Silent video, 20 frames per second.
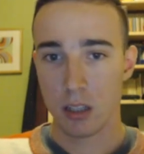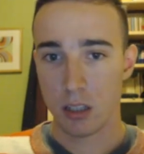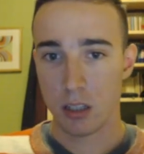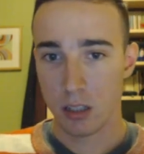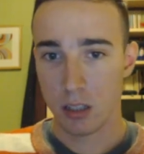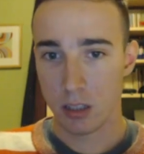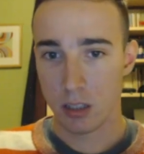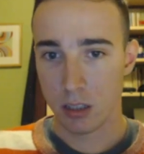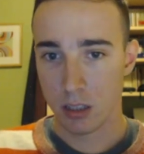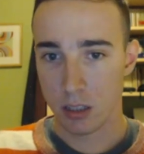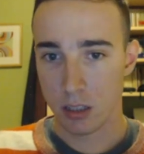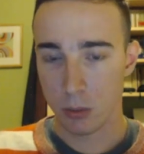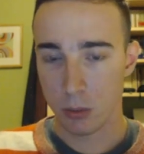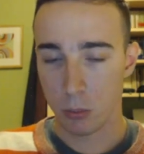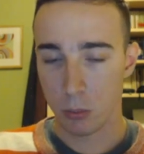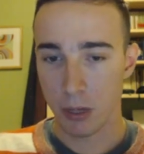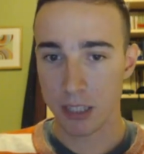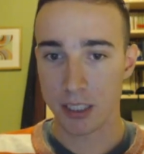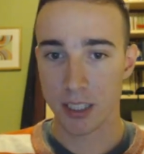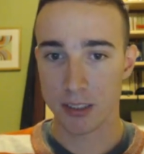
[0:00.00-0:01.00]

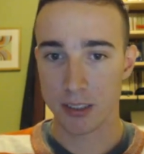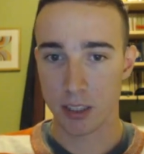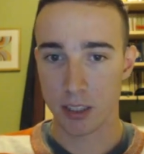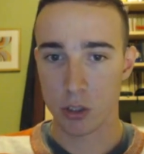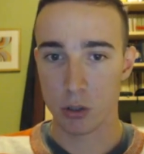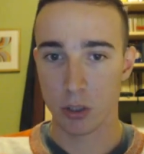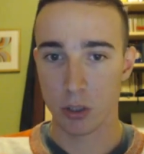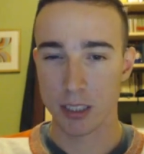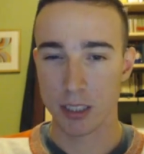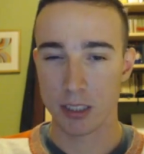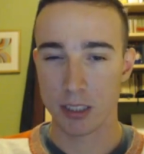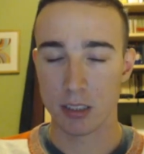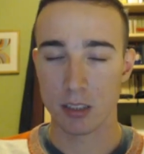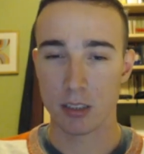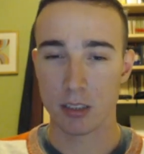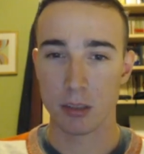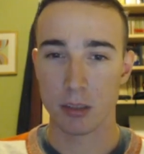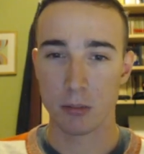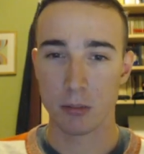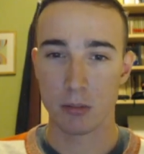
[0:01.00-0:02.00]
white has a choice.
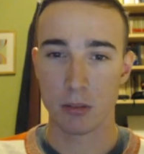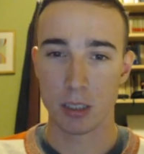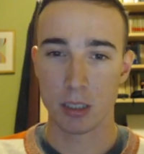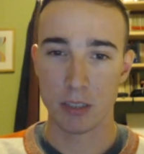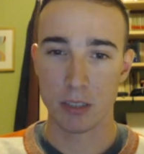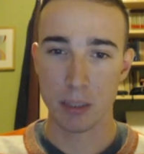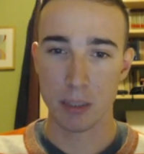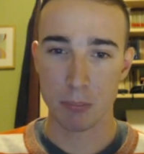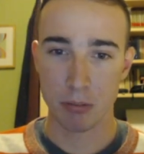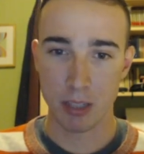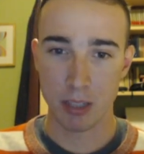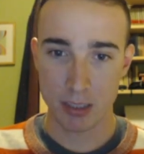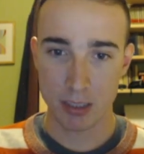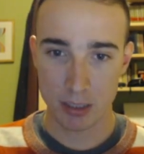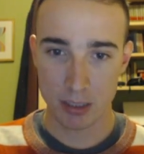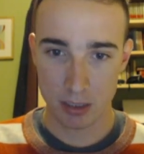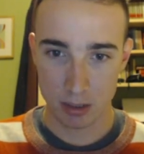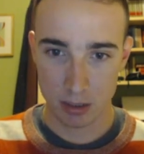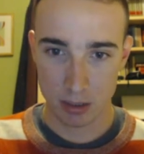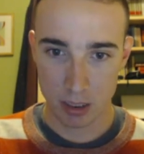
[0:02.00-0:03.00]
If he plays
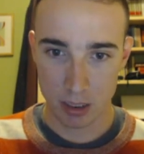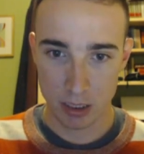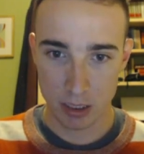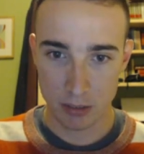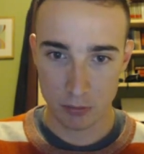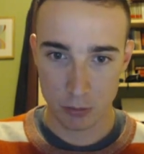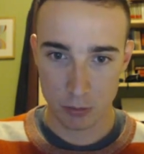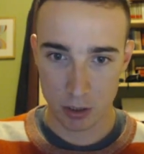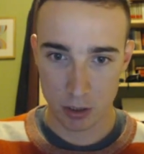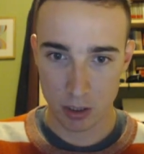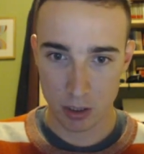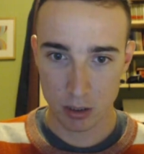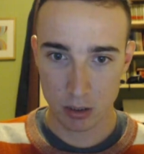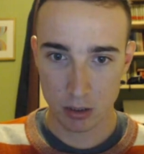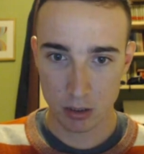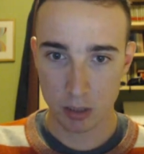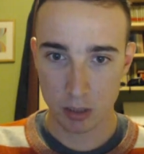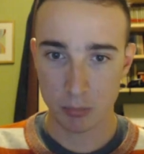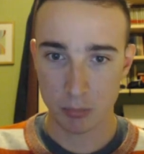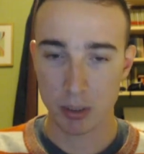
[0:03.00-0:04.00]
e4
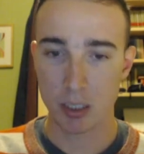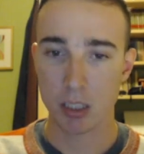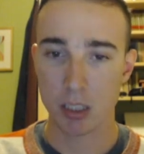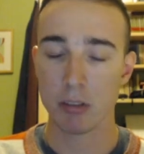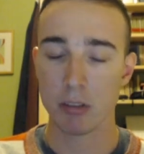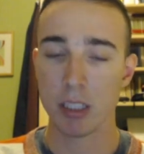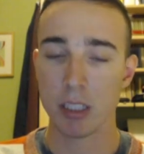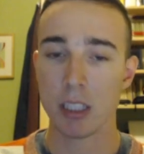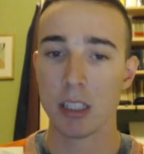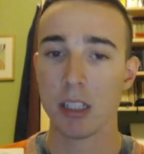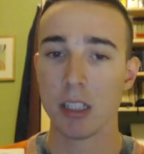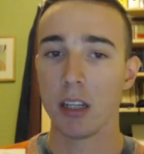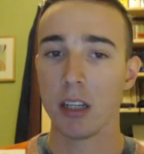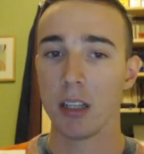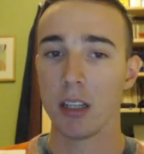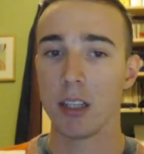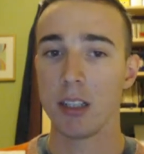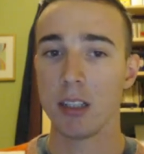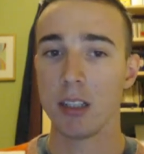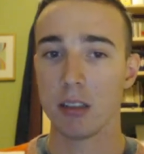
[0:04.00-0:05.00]
immediately,
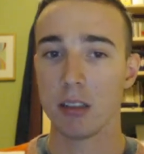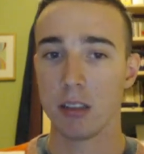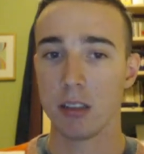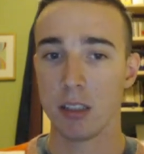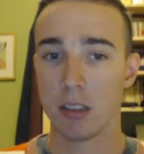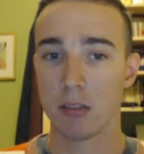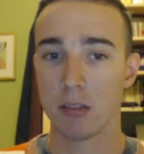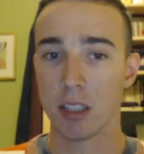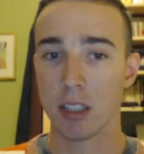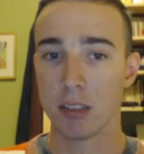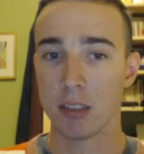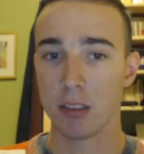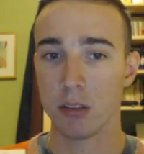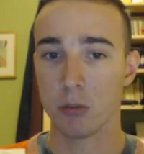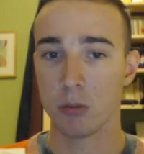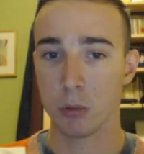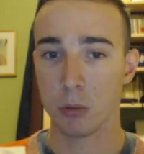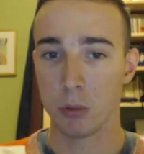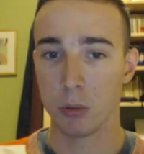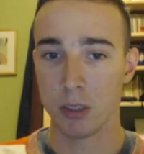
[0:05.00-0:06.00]
it runs
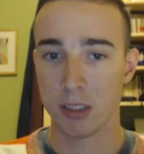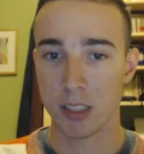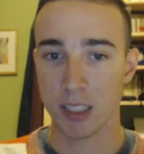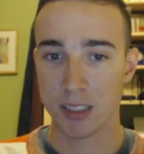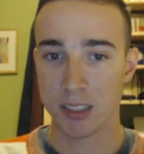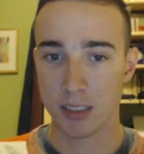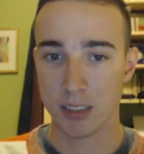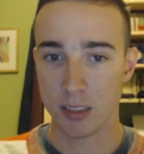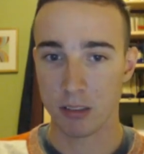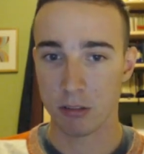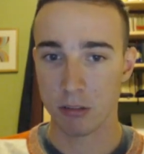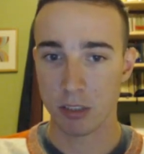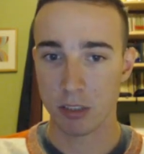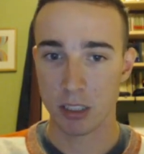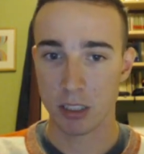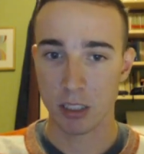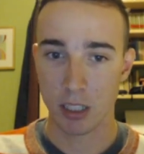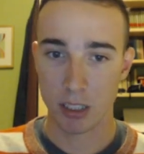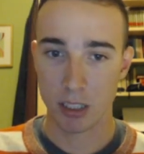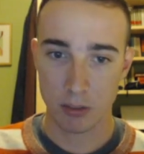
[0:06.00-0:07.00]
into queen takes
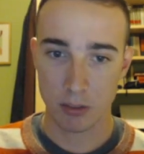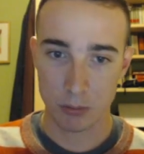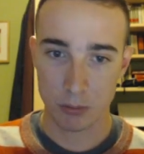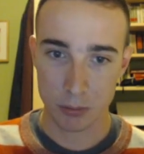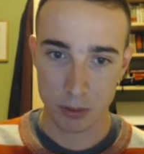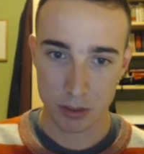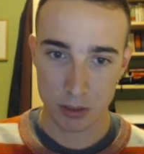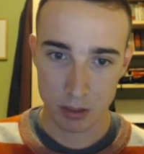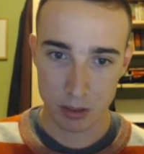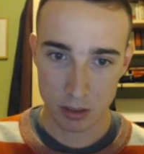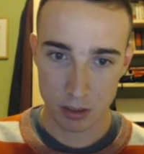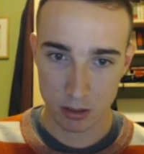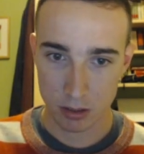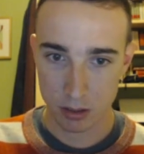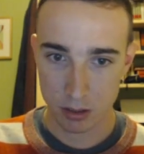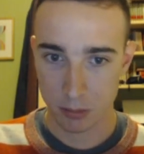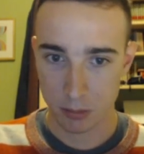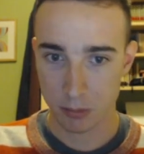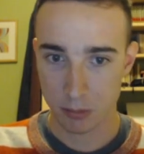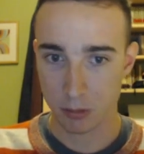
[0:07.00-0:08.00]
c3, and after
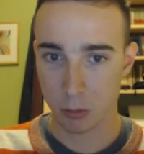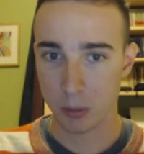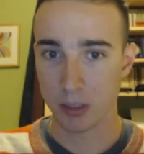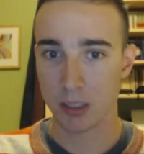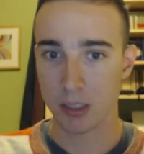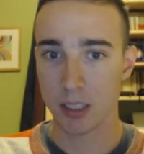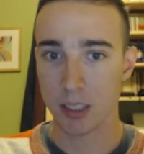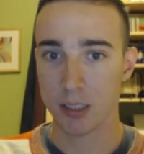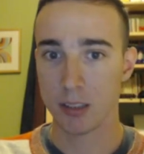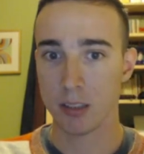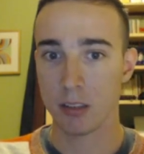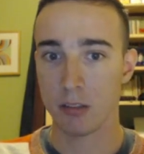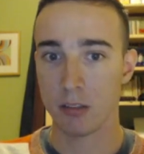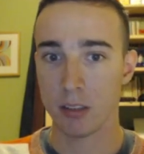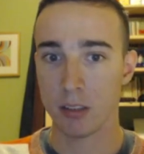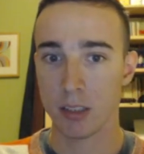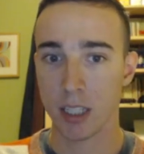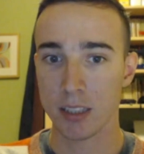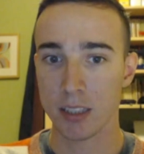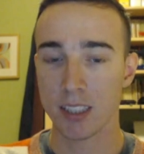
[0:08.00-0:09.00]
queen takes
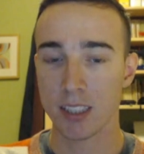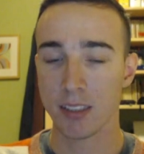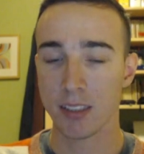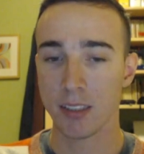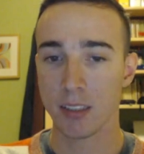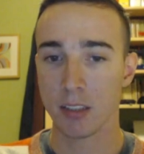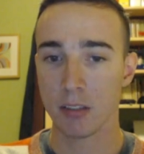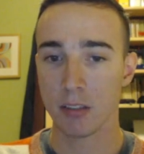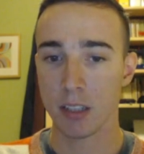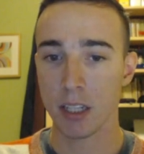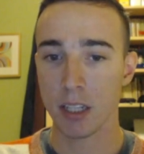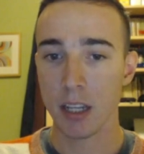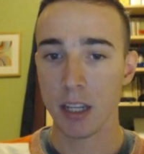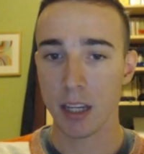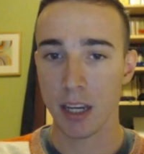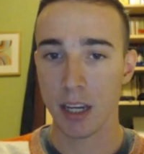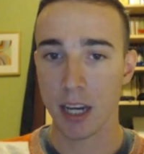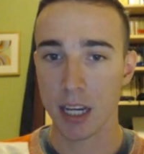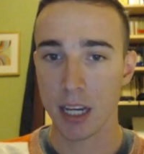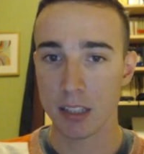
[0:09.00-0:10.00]
c3, knight takes c3,
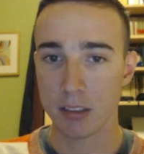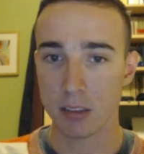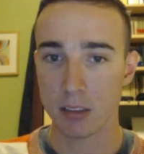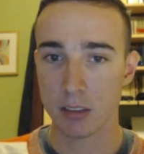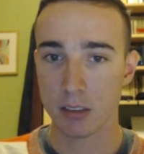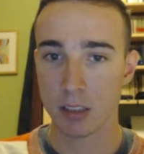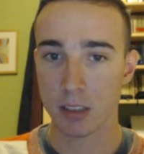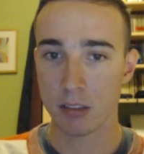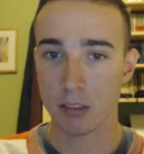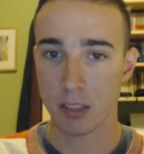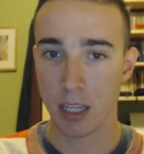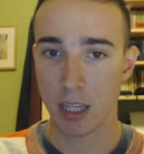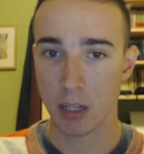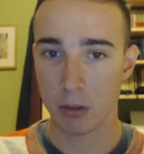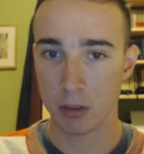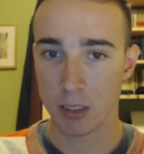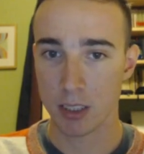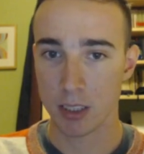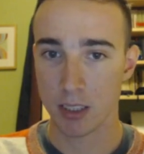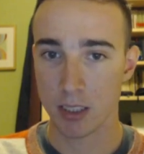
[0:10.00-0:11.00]
he can't really take
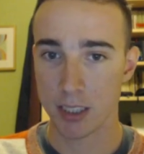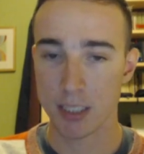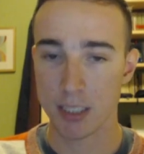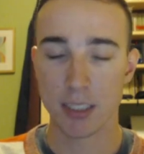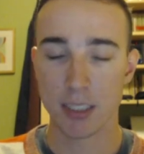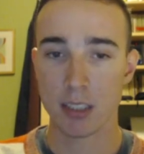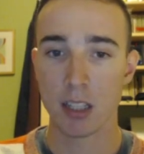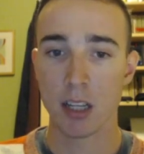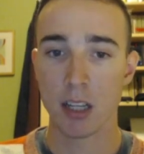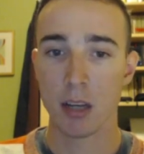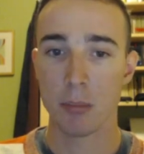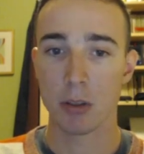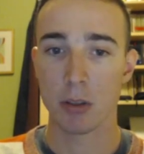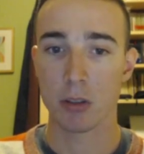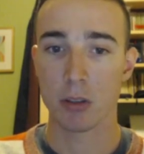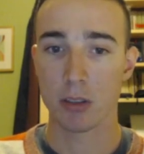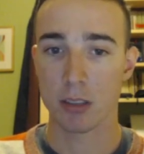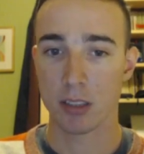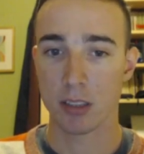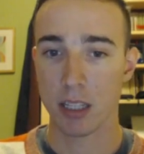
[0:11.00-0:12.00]
on d6
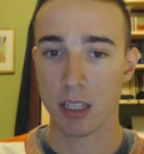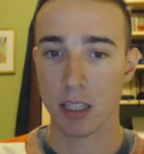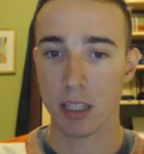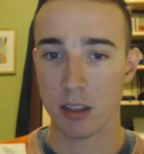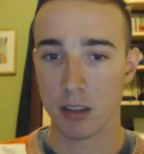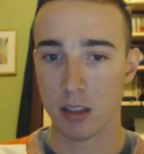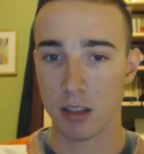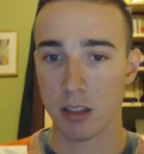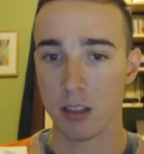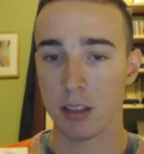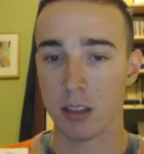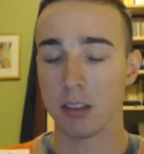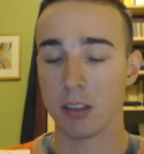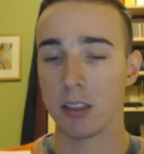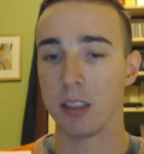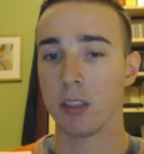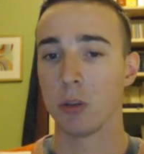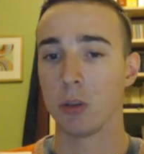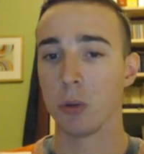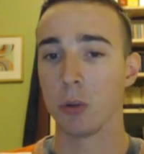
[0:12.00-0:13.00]
because knight
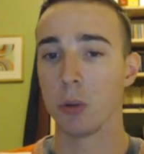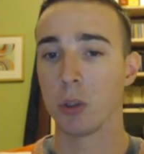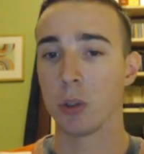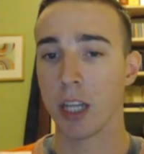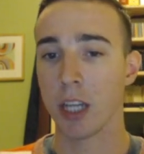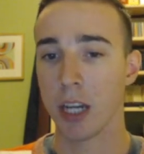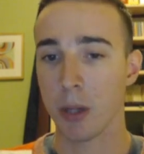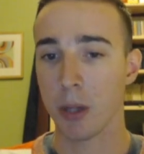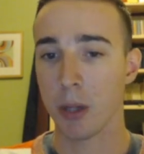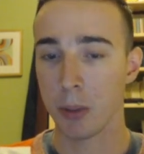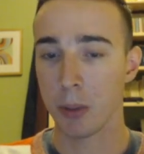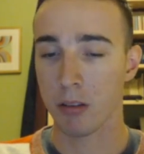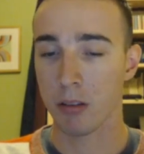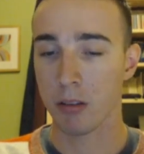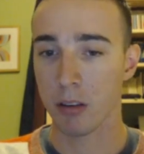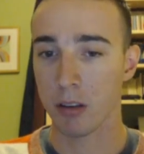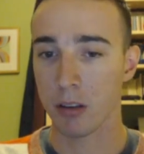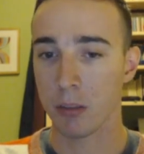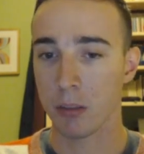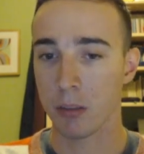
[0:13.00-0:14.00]
e2 check
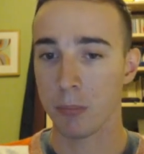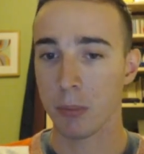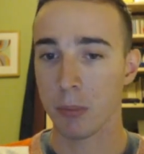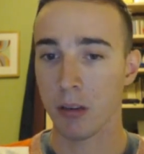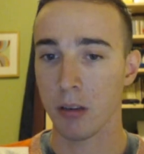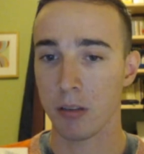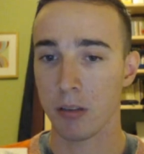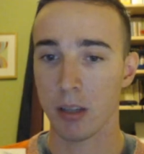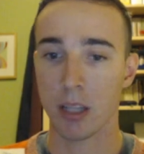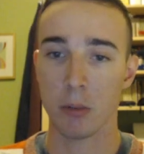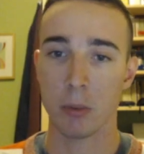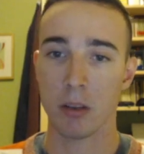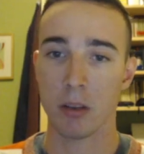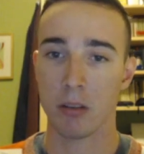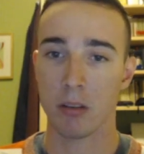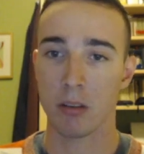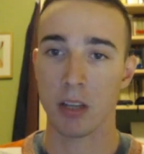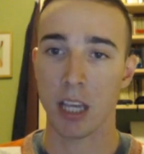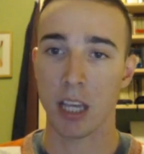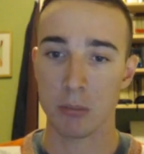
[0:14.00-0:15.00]
wins the piece and
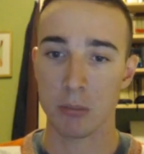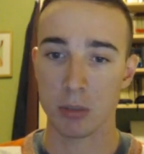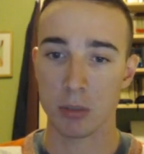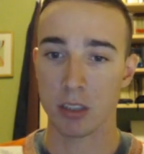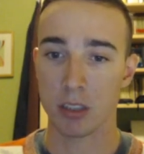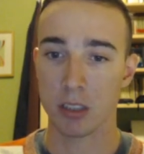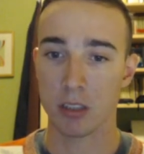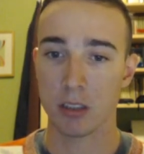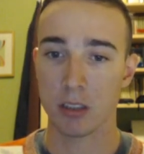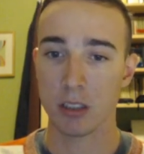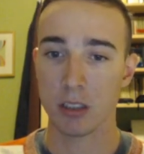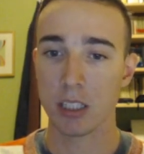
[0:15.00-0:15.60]
wins the game with it.